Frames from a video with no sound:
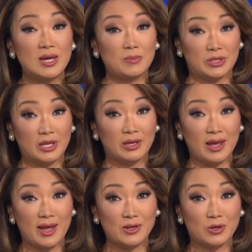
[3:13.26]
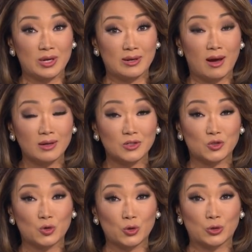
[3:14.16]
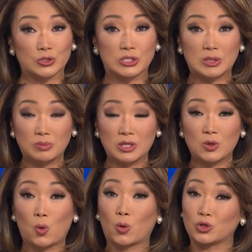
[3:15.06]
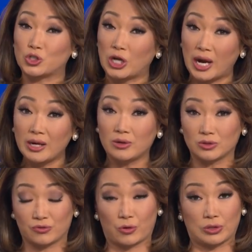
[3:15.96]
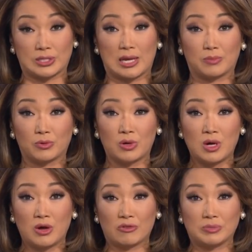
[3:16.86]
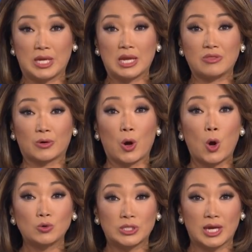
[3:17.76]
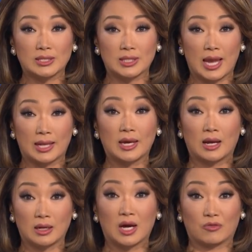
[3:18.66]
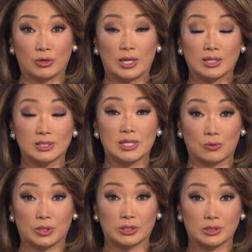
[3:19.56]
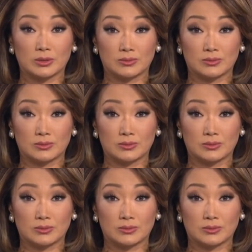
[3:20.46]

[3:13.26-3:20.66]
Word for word: But then again, you cannot control your sibling or child, for example, from taking their own test and uncovering a secret.